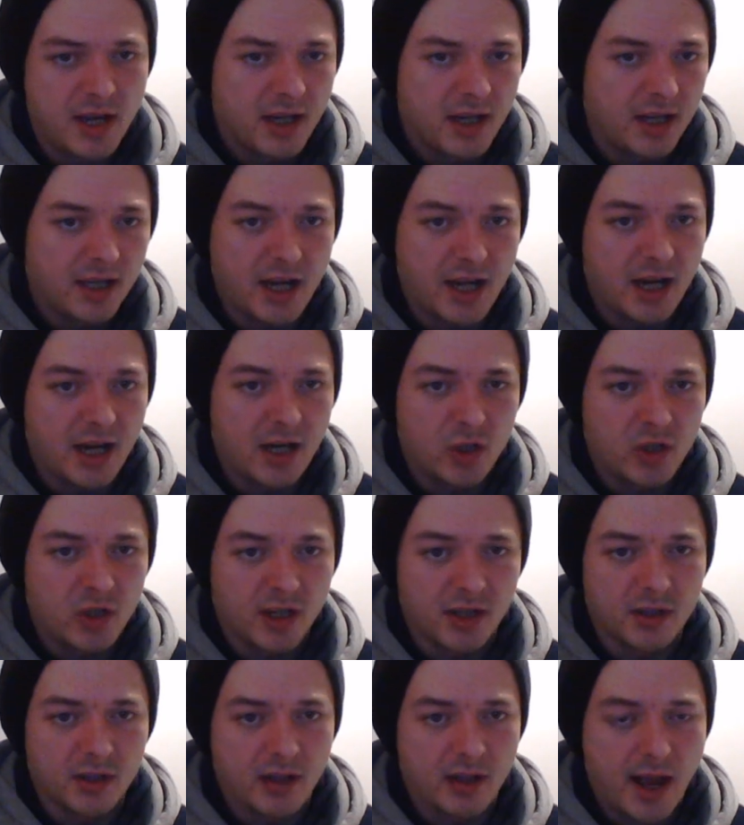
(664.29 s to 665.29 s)
gauge
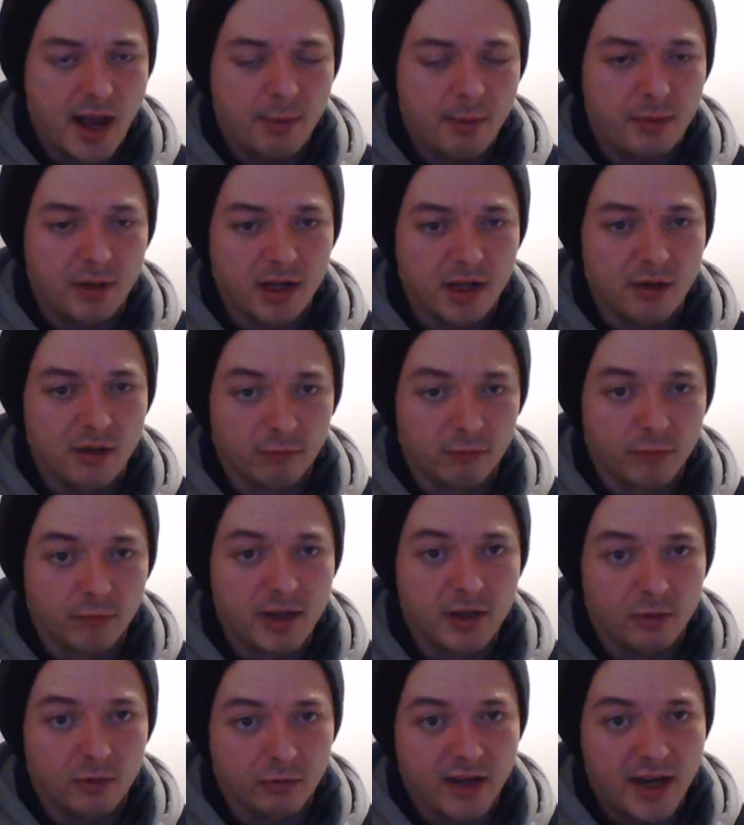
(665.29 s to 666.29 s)
things that are happening in
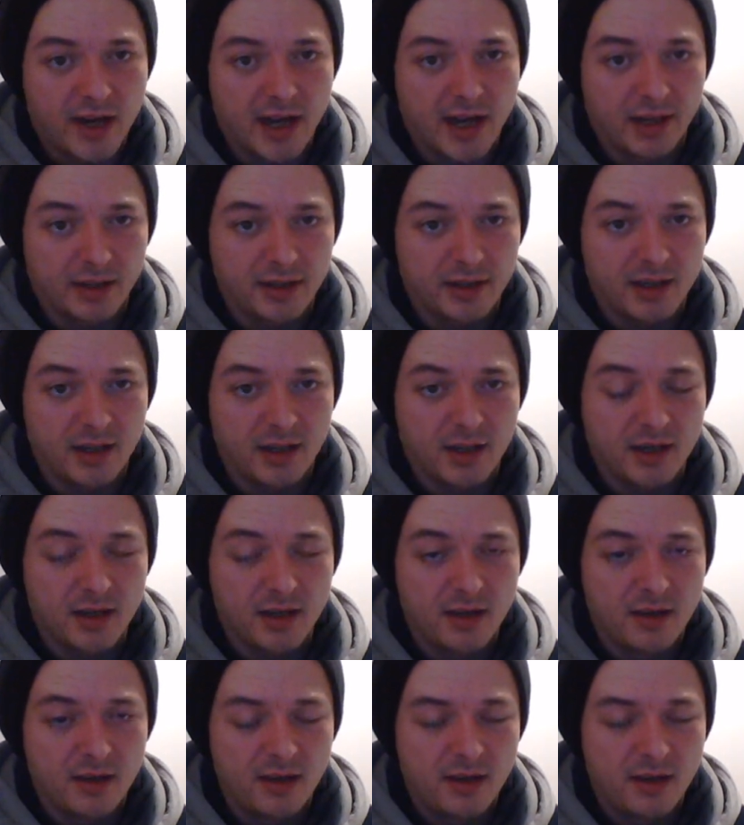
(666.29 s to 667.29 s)
real reality,
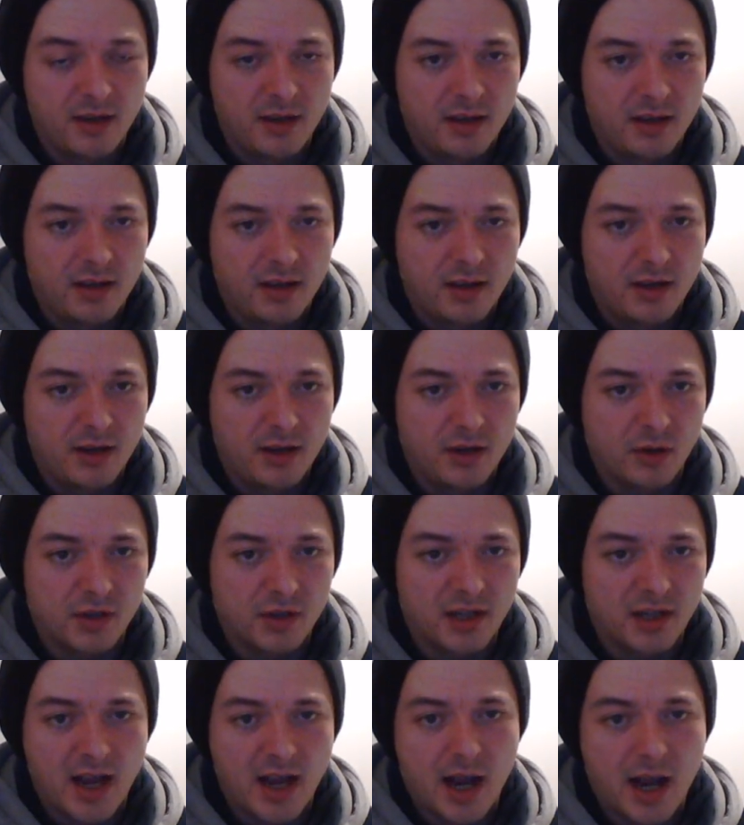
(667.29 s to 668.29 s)
not
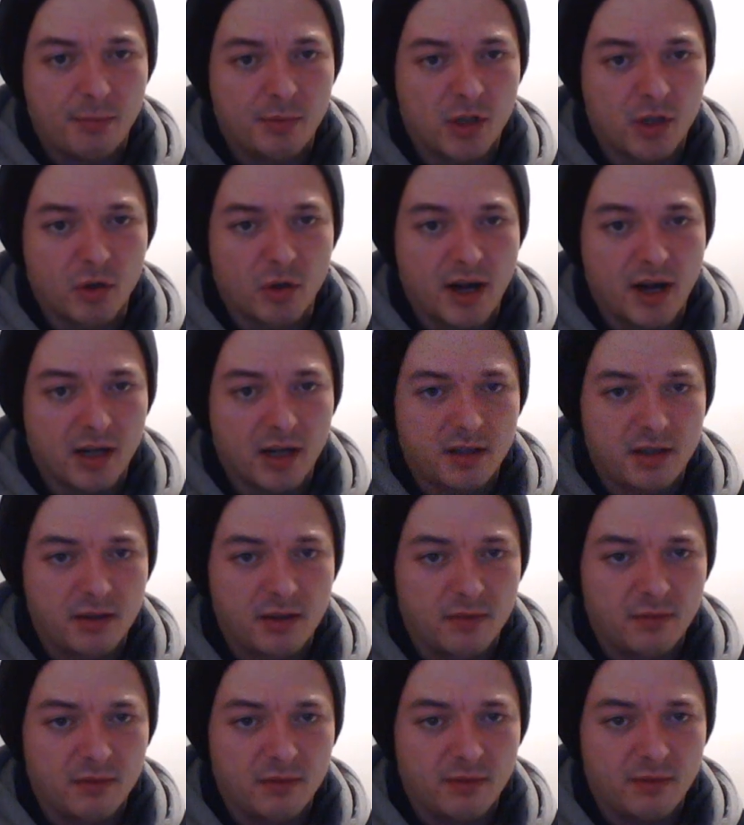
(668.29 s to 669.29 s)
in abstract
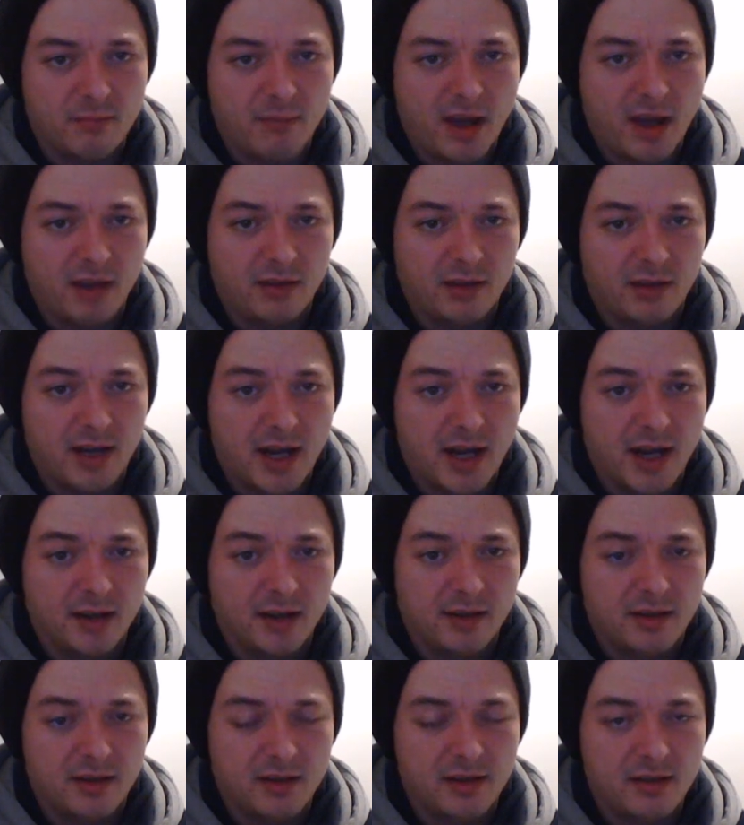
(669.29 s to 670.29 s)
math
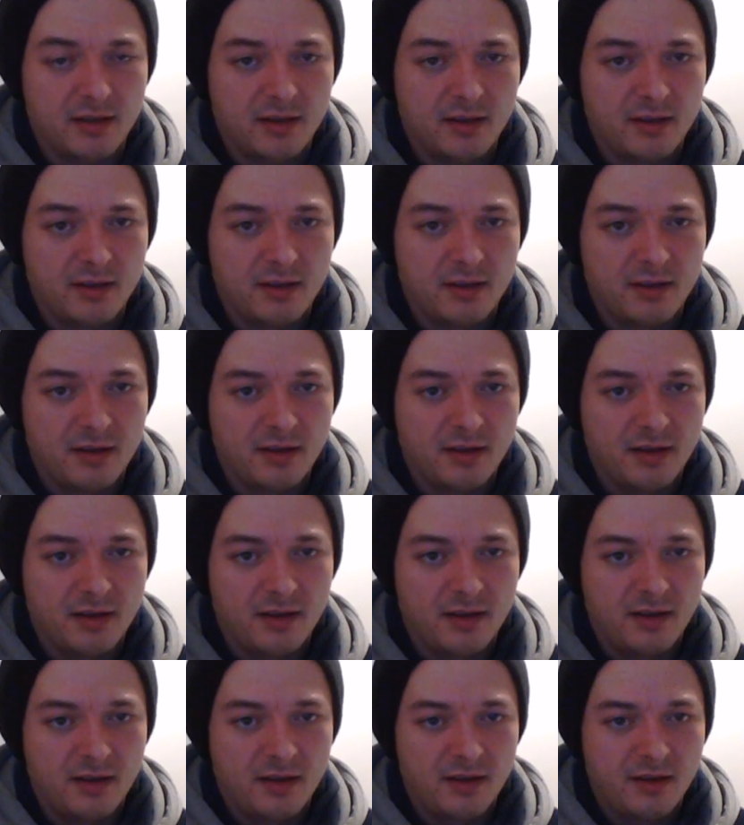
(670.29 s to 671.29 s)
land.
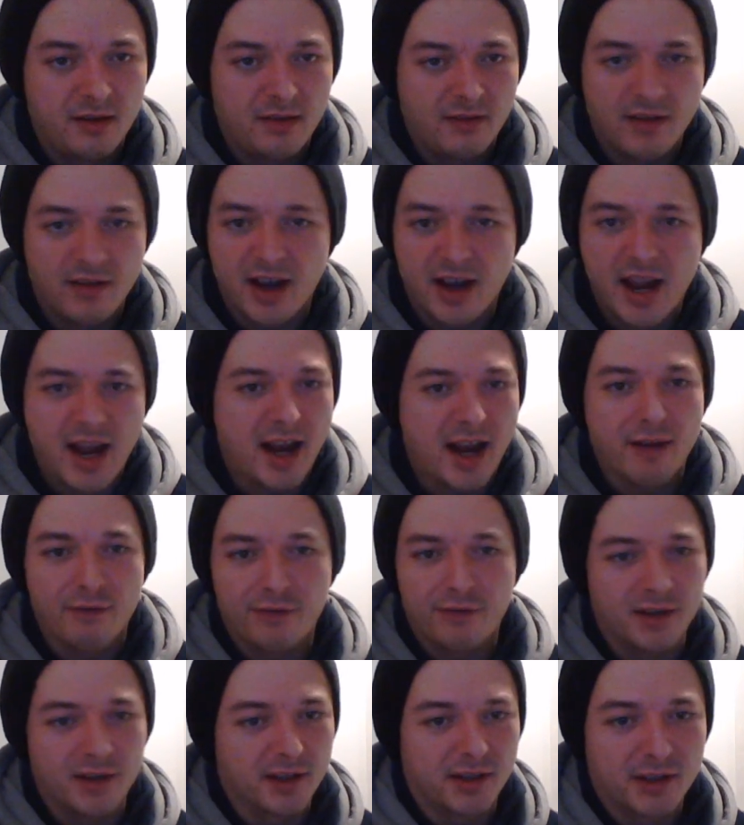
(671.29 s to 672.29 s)
I hate
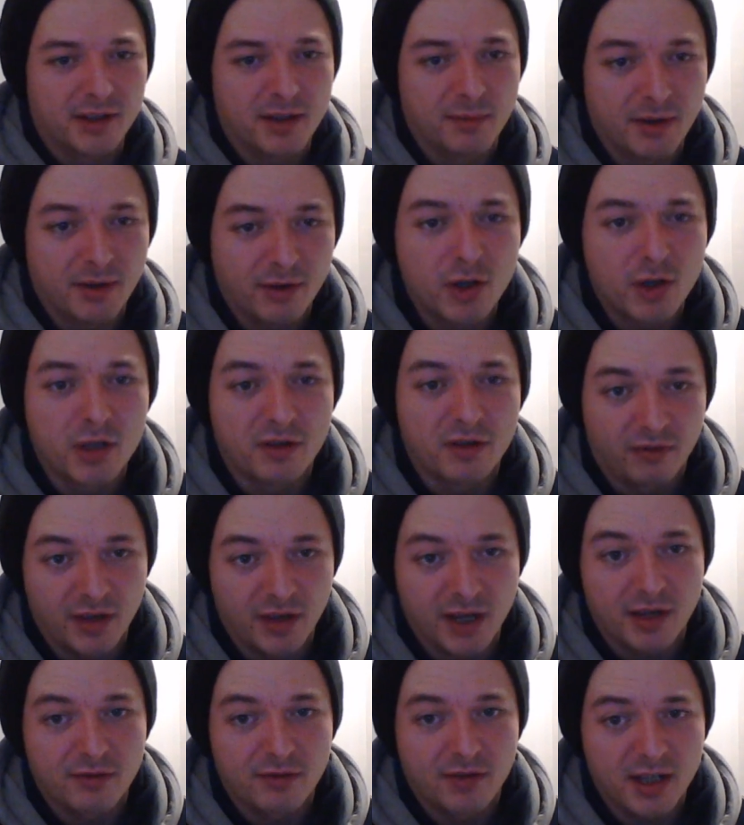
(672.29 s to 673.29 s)
physics because of
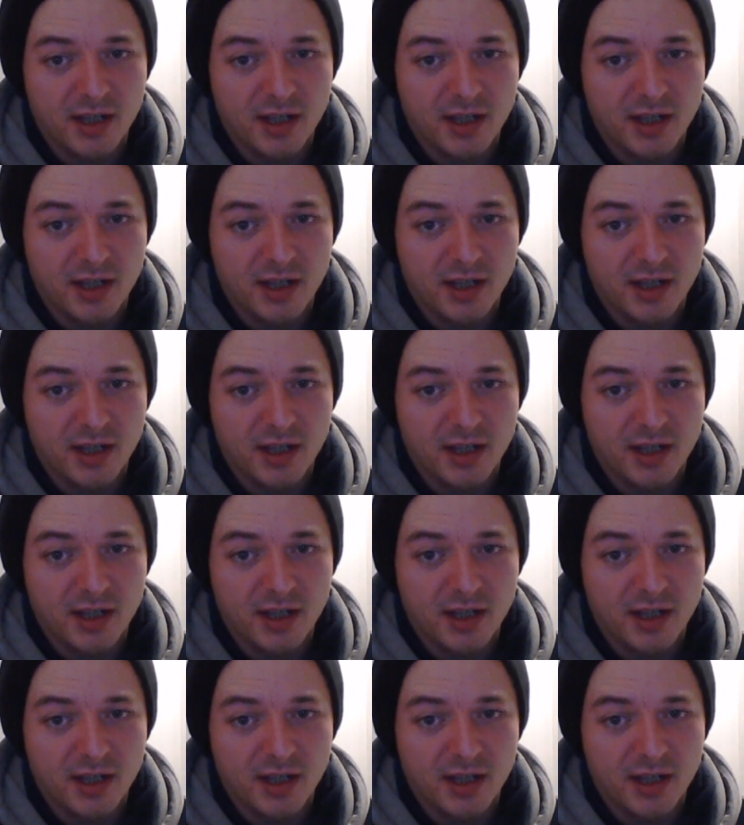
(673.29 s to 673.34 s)
this.